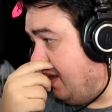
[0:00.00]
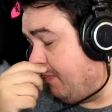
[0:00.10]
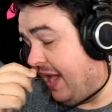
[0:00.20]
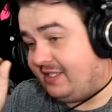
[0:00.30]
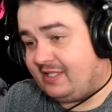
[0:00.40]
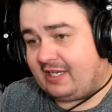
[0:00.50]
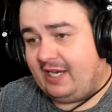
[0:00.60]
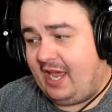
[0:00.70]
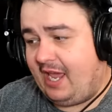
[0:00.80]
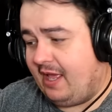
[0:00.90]

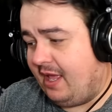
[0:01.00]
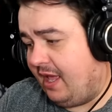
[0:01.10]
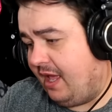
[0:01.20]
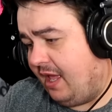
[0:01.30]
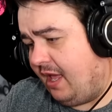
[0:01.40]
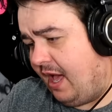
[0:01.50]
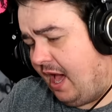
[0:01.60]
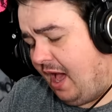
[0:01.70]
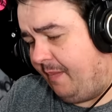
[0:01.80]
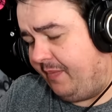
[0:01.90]
Basically,
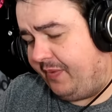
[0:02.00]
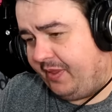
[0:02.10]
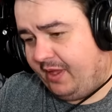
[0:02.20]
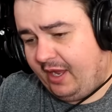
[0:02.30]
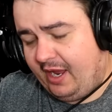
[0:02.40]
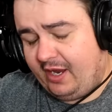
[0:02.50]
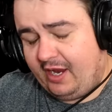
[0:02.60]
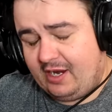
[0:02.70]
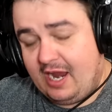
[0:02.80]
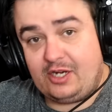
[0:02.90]
in
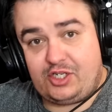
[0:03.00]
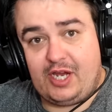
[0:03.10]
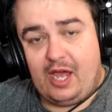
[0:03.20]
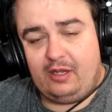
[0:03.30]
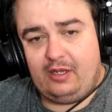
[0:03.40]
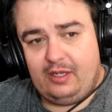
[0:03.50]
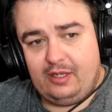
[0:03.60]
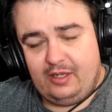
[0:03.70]
a nutshell.